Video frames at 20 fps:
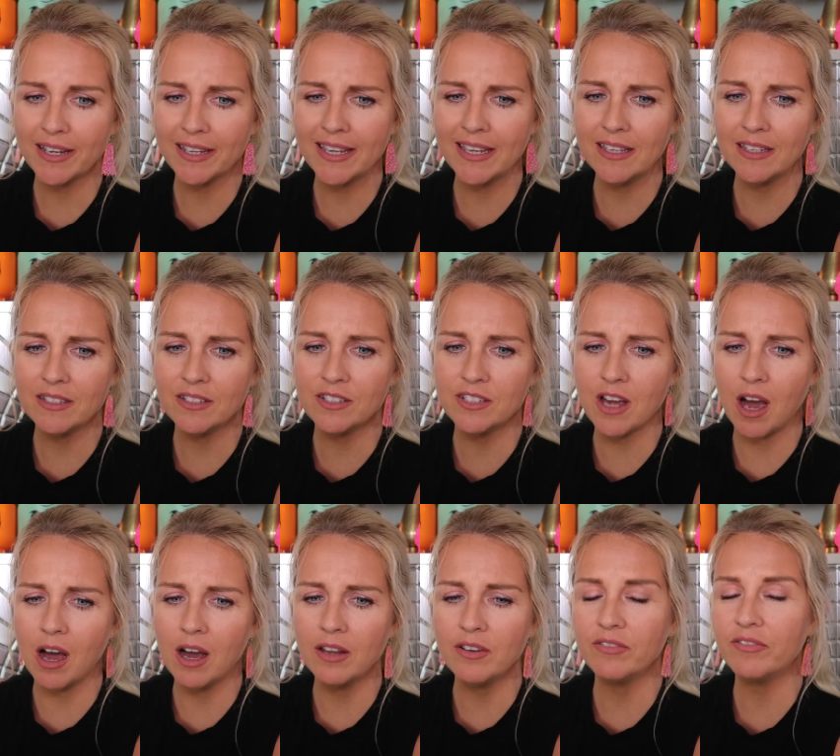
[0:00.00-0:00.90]
again,
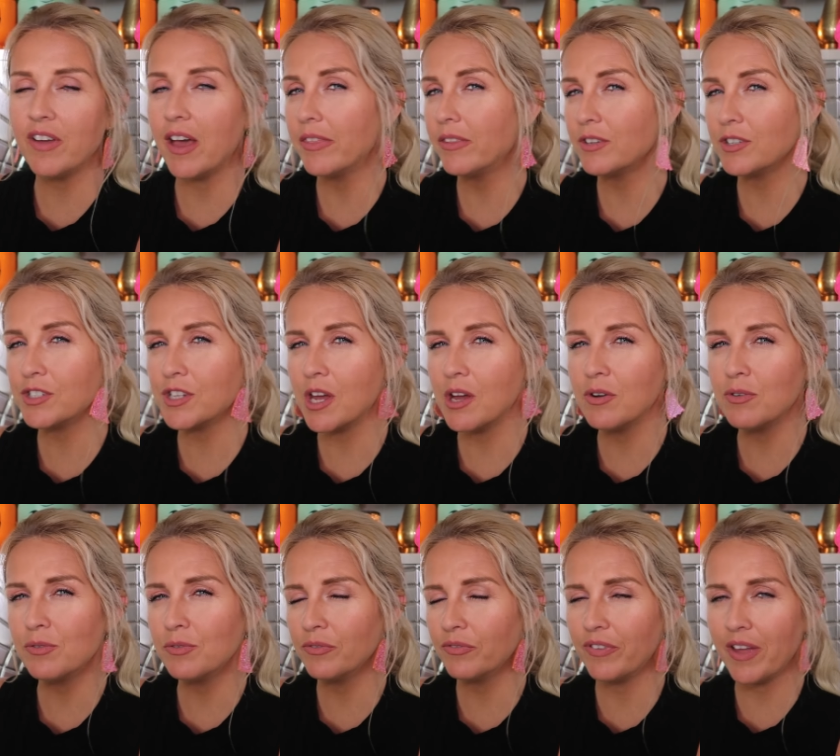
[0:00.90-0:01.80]
Don
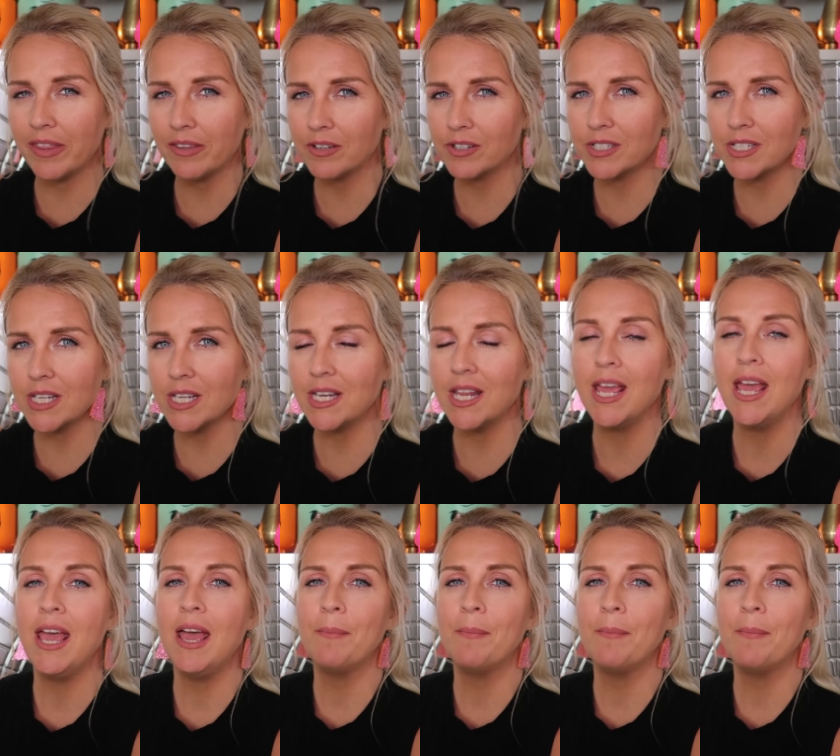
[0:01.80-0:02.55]
Featherstone. Featherstone